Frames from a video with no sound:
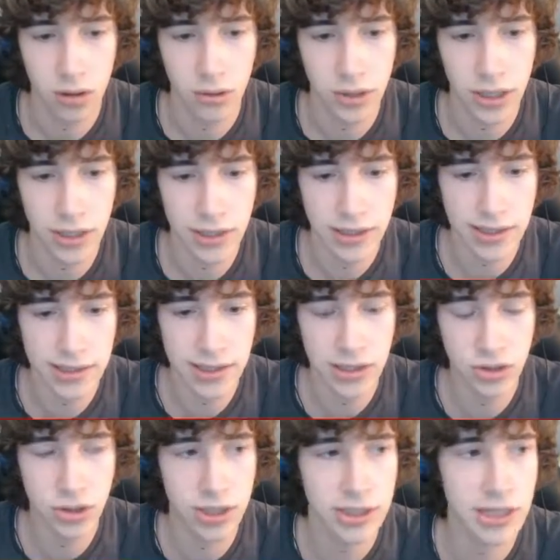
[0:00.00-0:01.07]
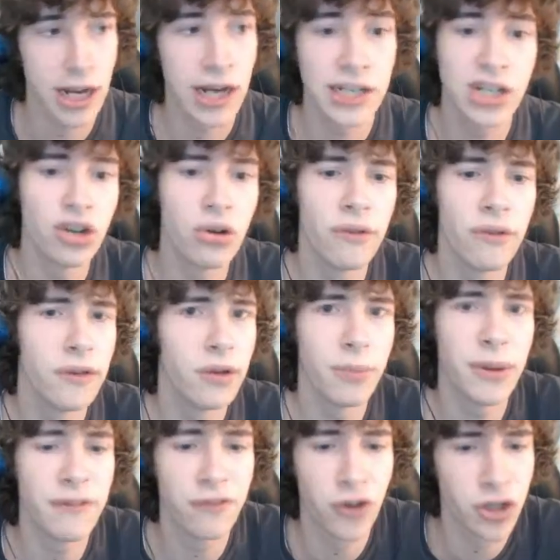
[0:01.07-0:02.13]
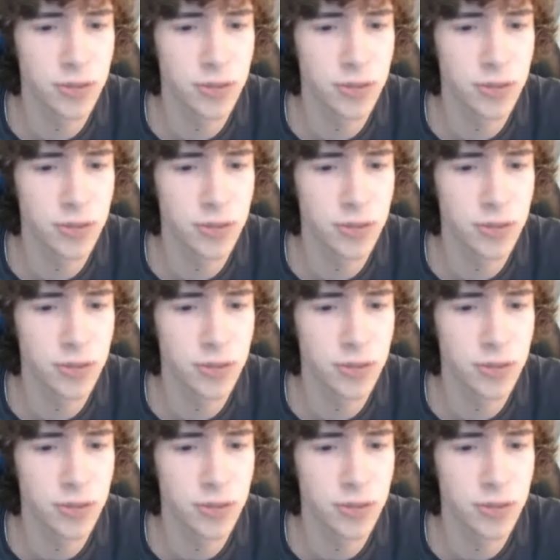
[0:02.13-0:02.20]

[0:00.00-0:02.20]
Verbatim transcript: Yeah, this is interesting. I didn't know if it would be first